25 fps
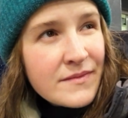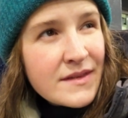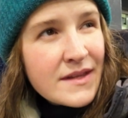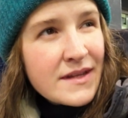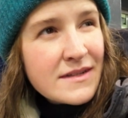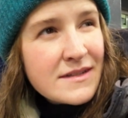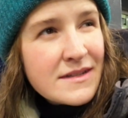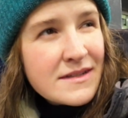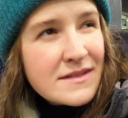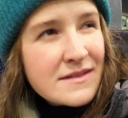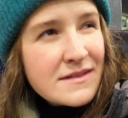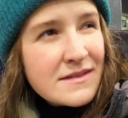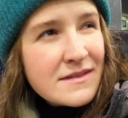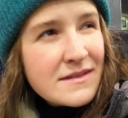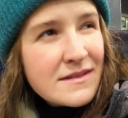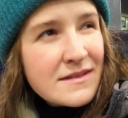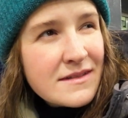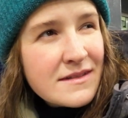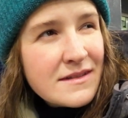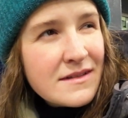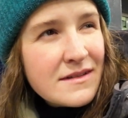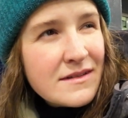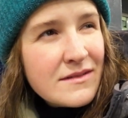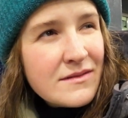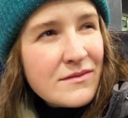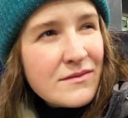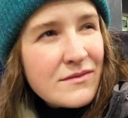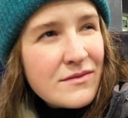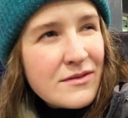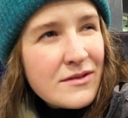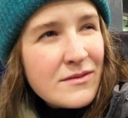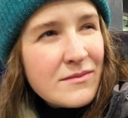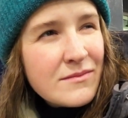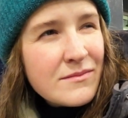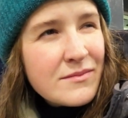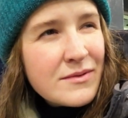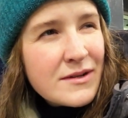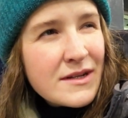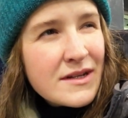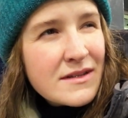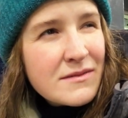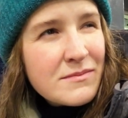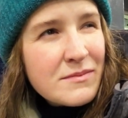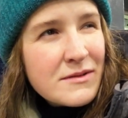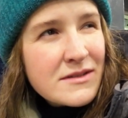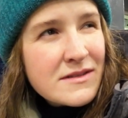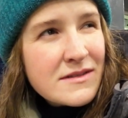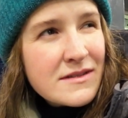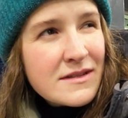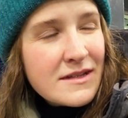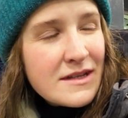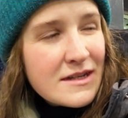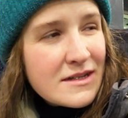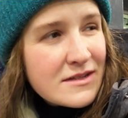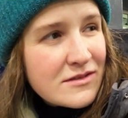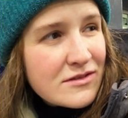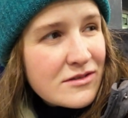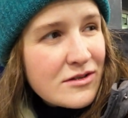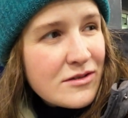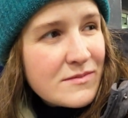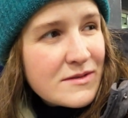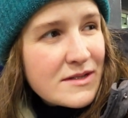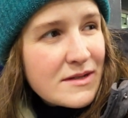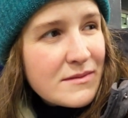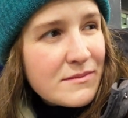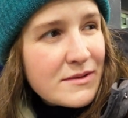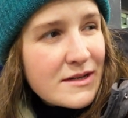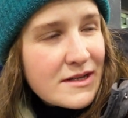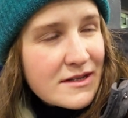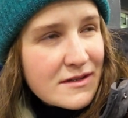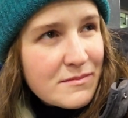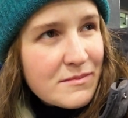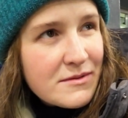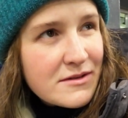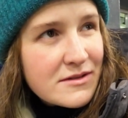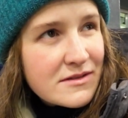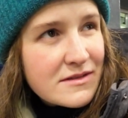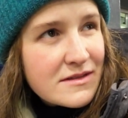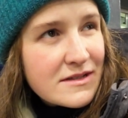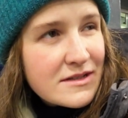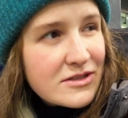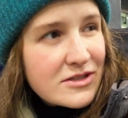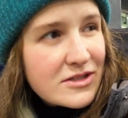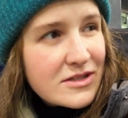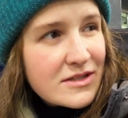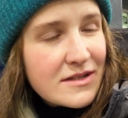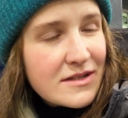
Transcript: It doesn't. From Perth bus. Yeah, it stops at Perth bus station.